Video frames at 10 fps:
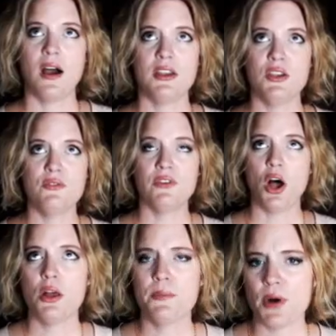You've
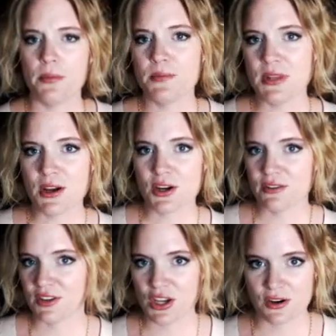all probably heard of
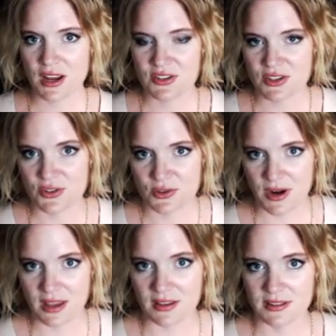a curation
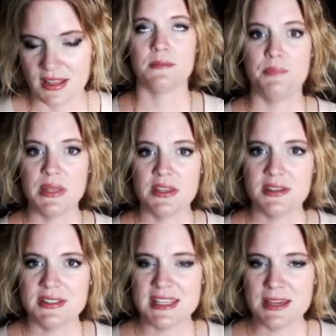trail.
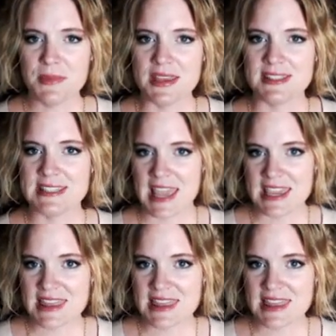Build Team has taken